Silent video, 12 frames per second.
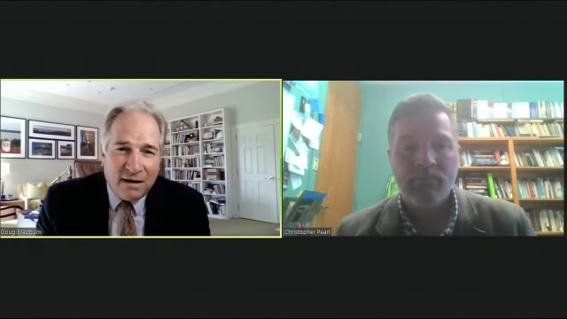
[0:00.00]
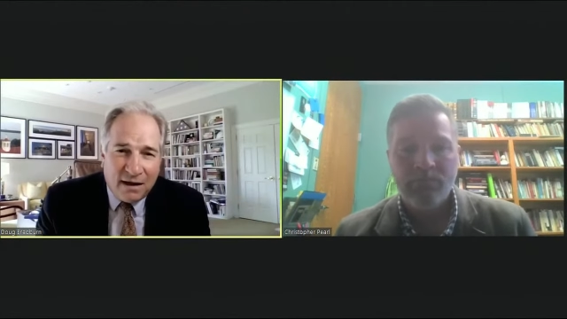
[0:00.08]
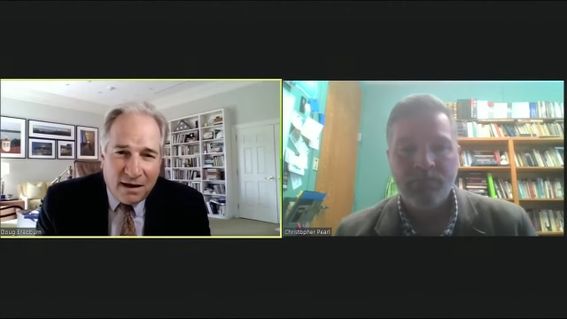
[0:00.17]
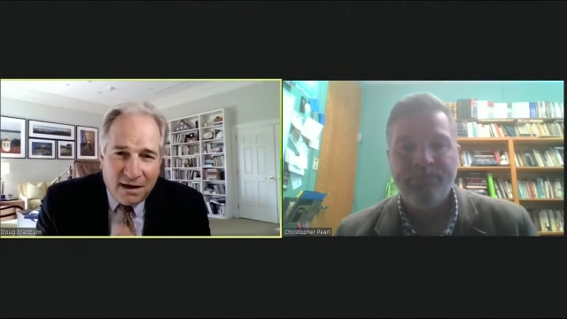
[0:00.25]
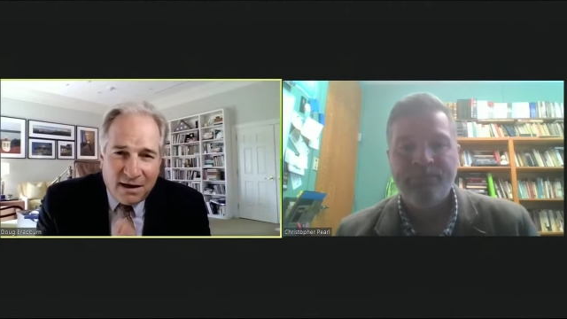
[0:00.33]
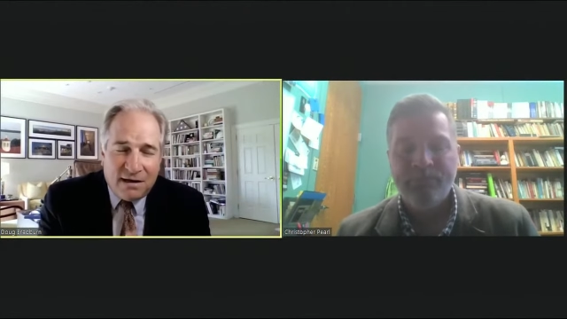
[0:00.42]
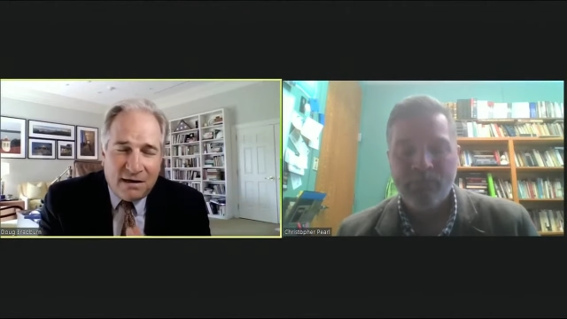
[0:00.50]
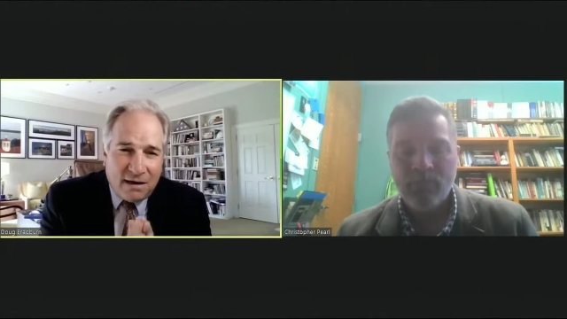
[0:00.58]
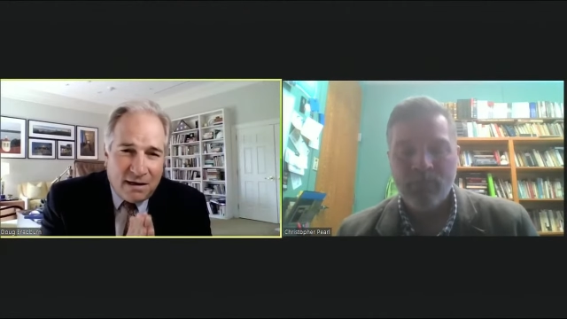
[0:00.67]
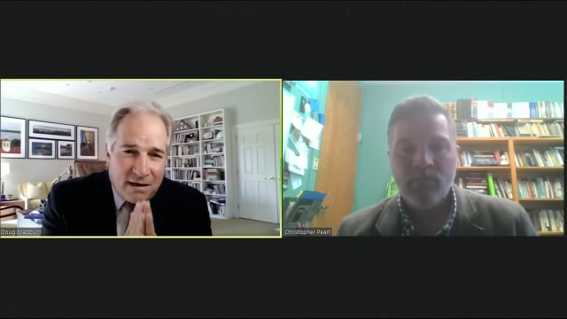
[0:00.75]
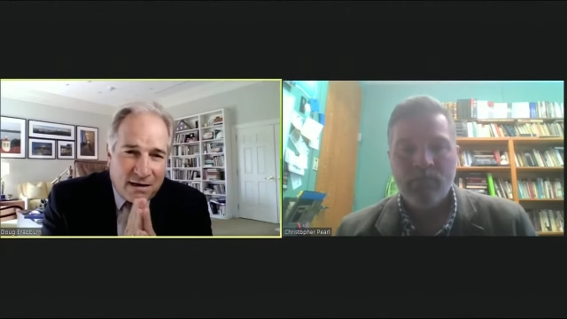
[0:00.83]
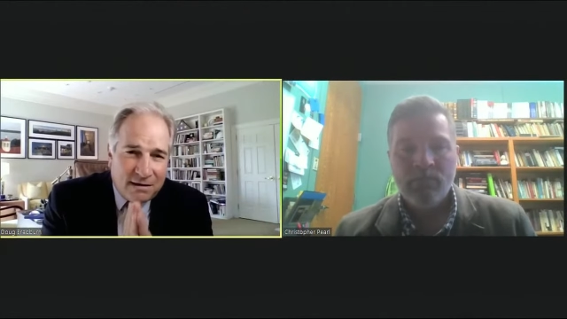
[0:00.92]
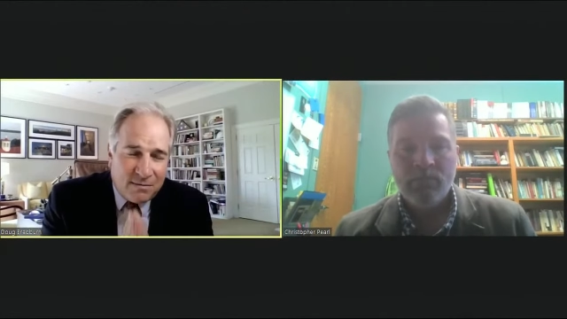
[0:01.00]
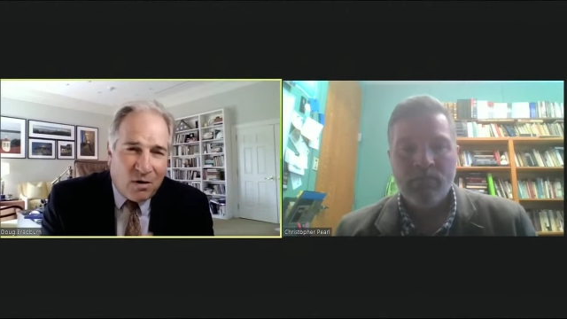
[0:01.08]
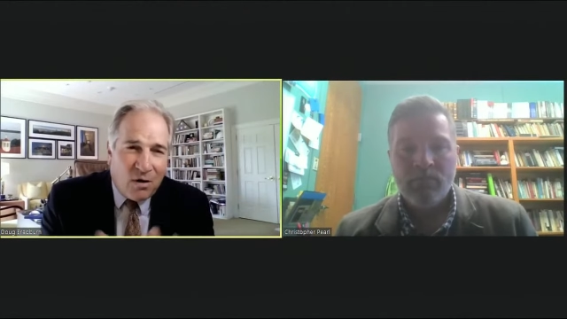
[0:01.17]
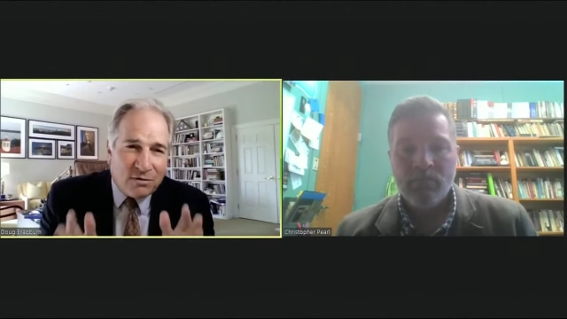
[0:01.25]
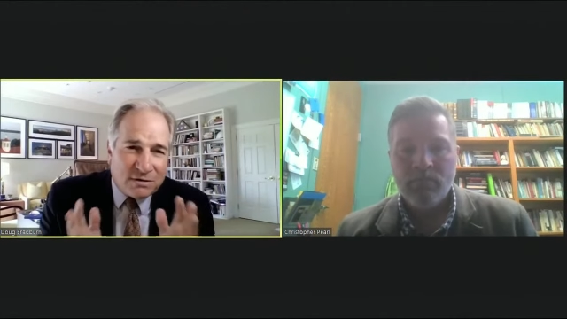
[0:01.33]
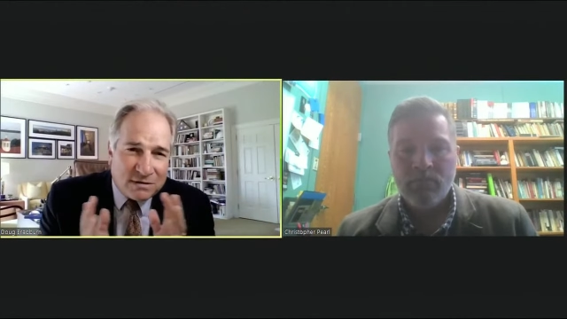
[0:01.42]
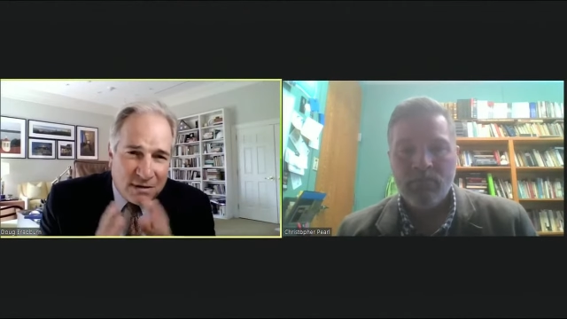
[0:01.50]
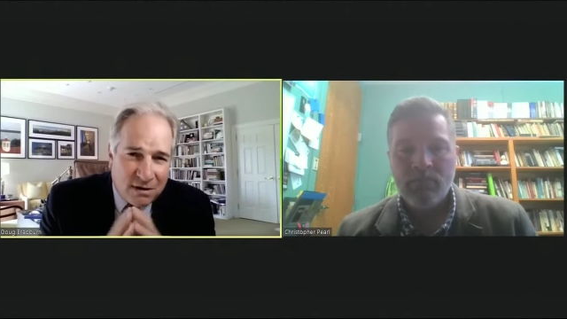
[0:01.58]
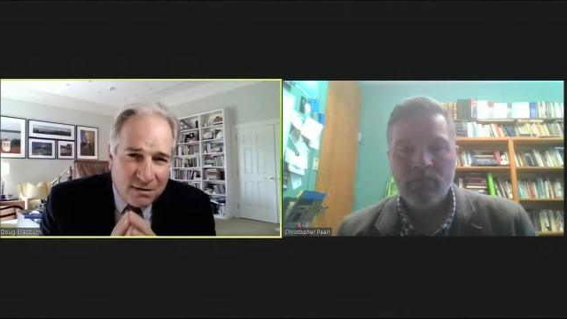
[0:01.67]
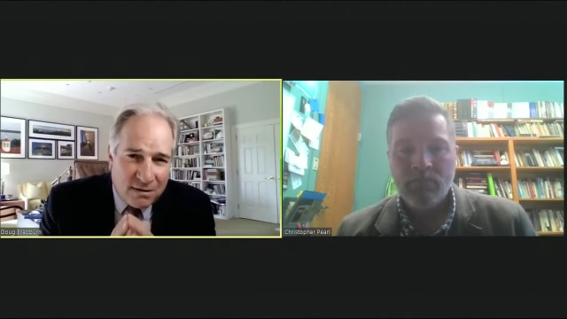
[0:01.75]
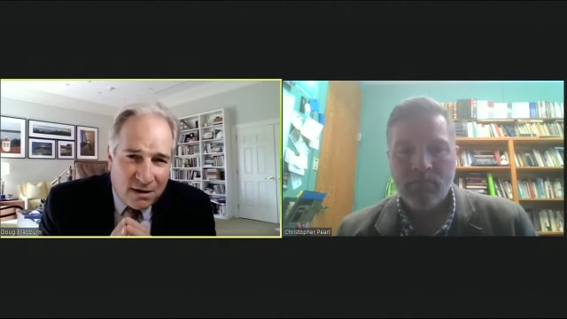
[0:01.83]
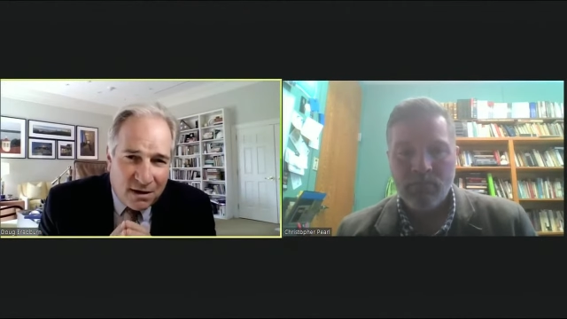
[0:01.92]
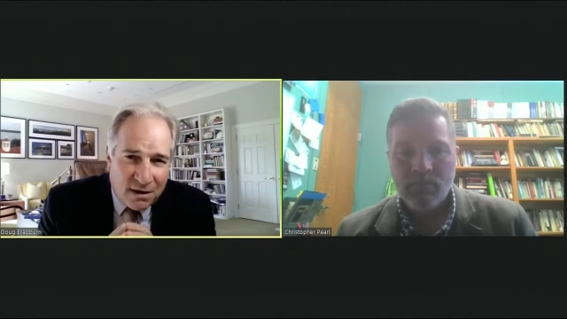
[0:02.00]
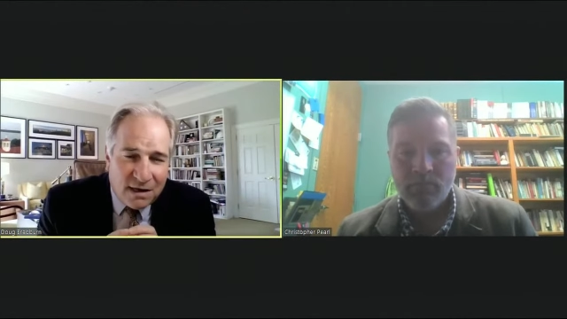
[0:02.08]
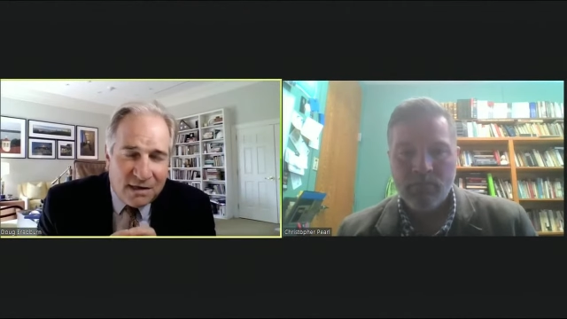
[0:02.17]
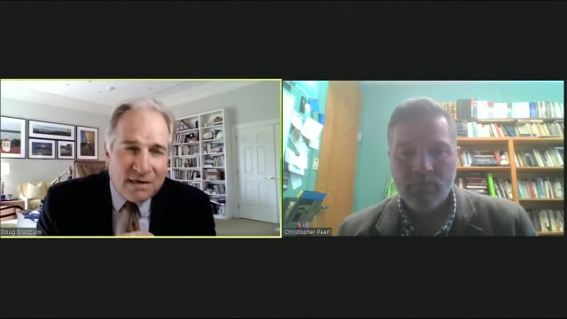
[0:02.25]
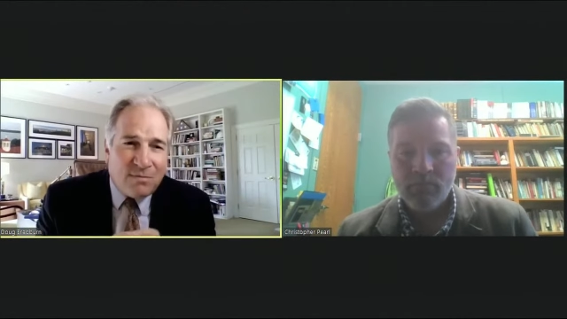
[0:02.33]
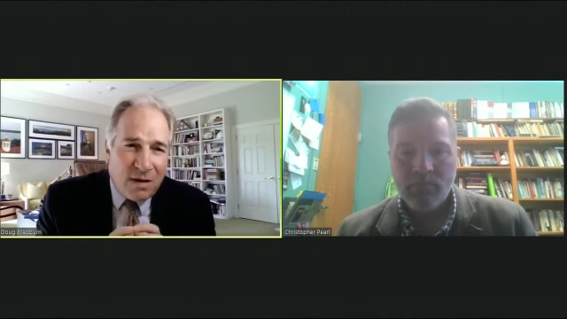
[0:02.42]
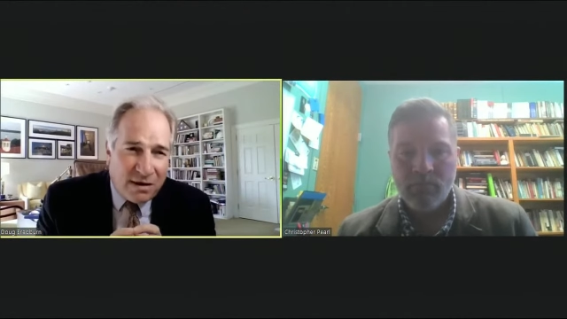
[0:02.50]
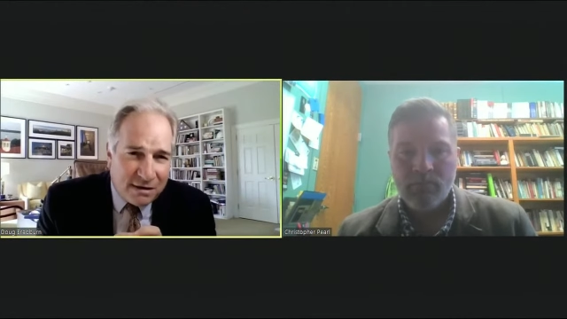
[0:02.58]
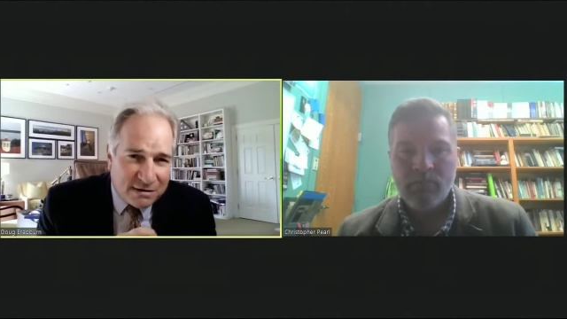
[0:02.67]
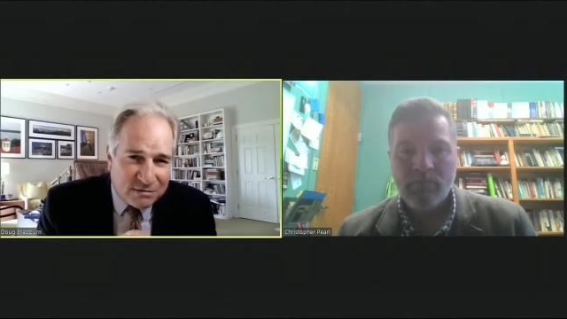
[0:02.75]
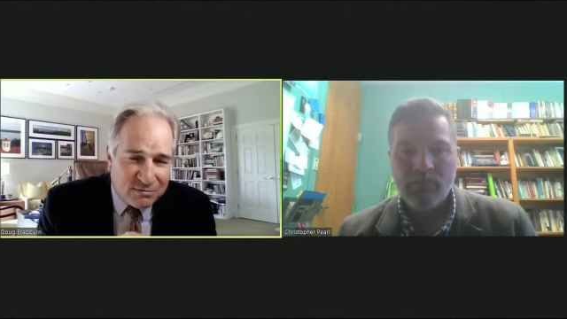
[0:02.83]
Speaker 1: in in the post uh, independence